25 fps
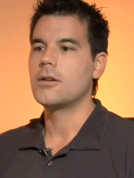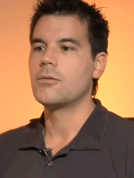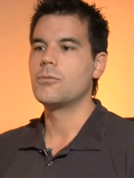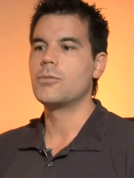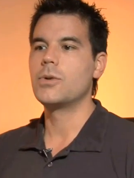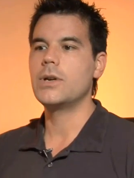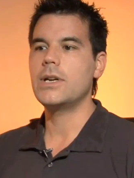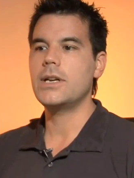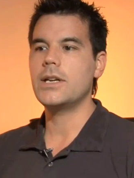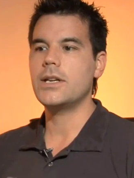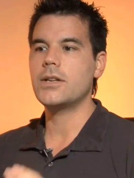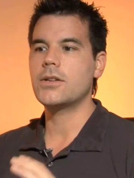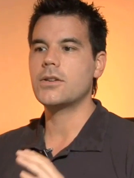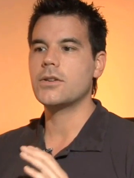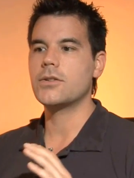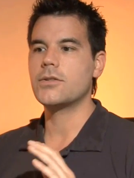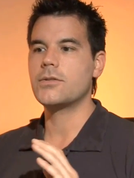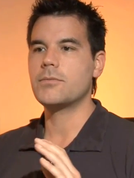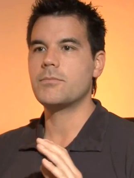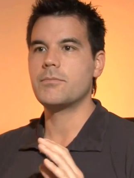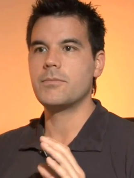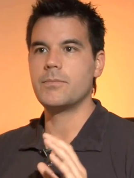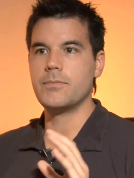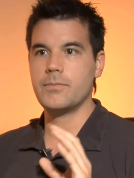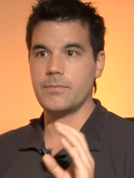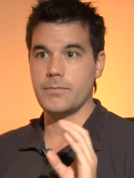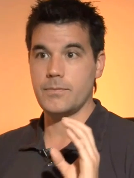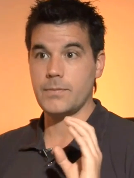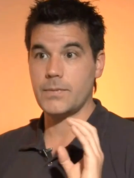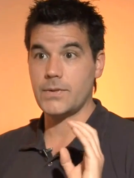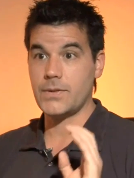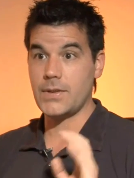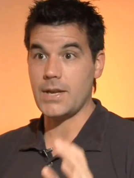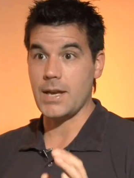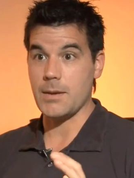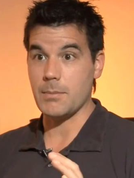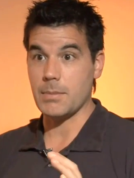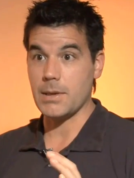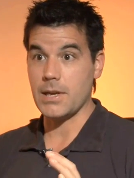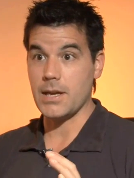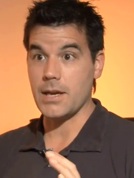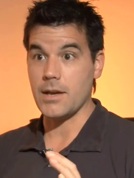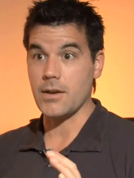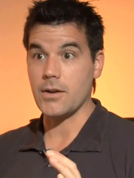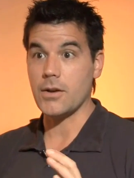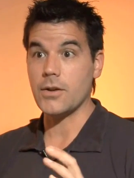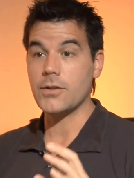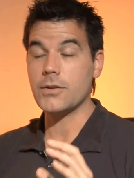Really good tip here